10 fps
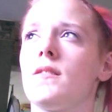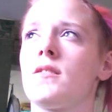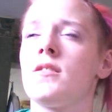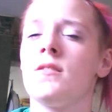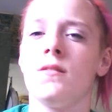
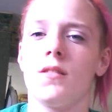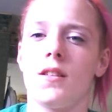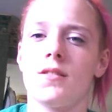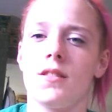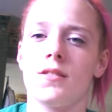She's only
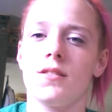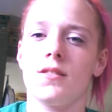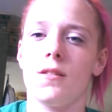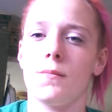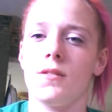like
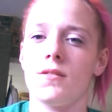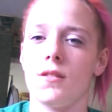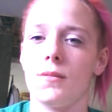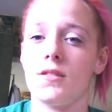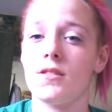60-something, so
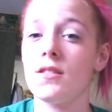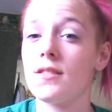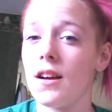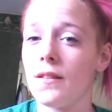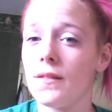I mean, she's
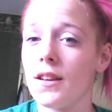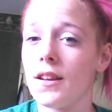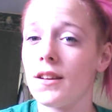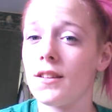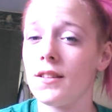not
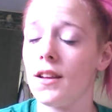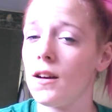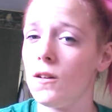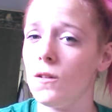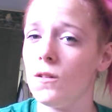really
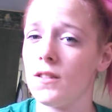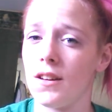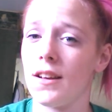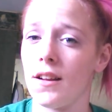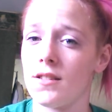that old and
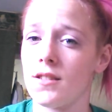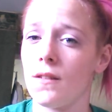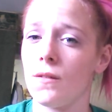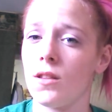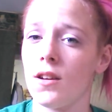against
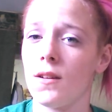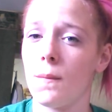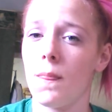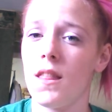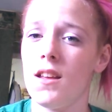everything.
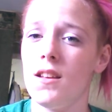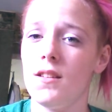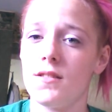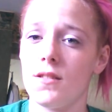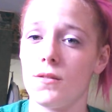
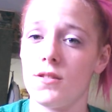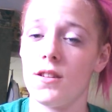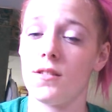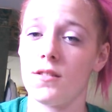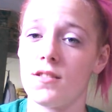So
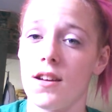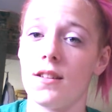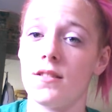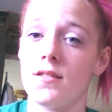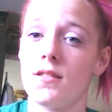she
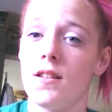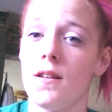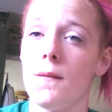understands.